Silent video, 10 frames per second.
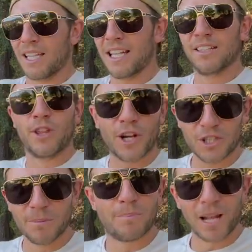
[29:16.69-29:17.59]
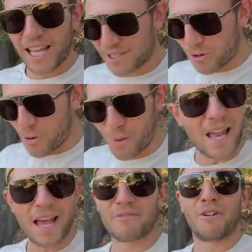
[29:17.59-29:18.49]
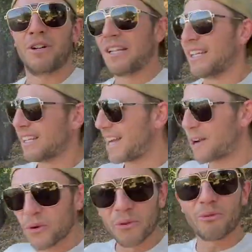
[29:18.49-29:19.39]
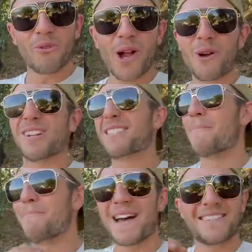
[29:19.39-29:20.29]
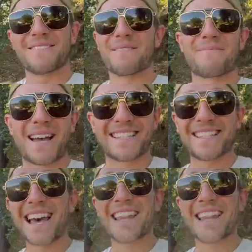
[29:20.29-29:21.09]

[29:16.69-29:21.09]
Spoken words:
induction plates or whatever. Like, on the fire is the best of the best, and I